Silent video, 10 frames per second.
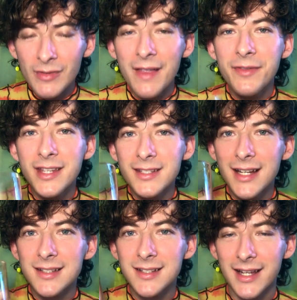This
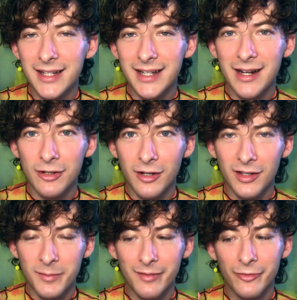tastes like an
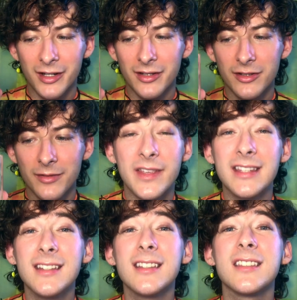alcoholic beverage.
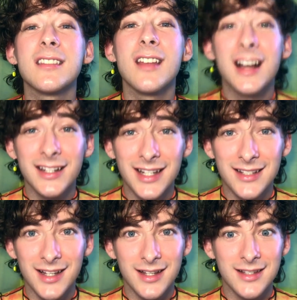This does not taste
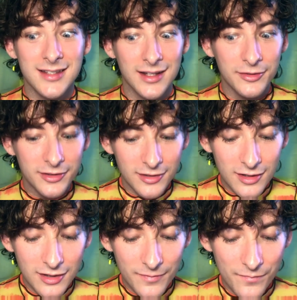like a
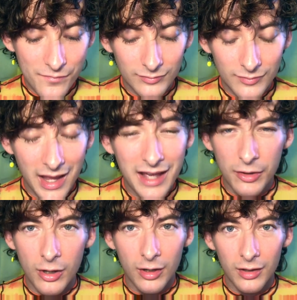seltzer at
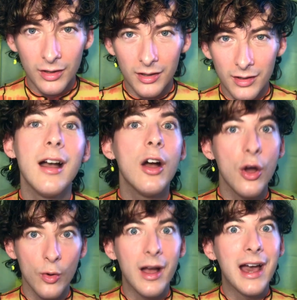all.
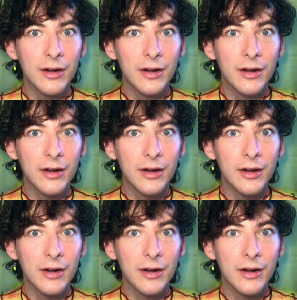Oh, at